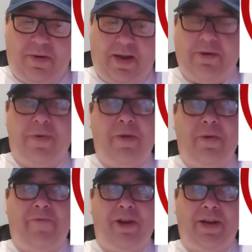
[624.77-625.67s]
I don't think
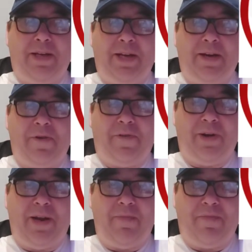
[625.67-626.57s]
we've really seen enough
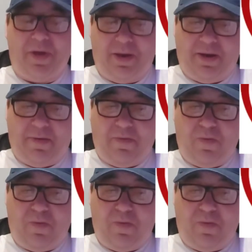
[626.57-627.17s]
of him.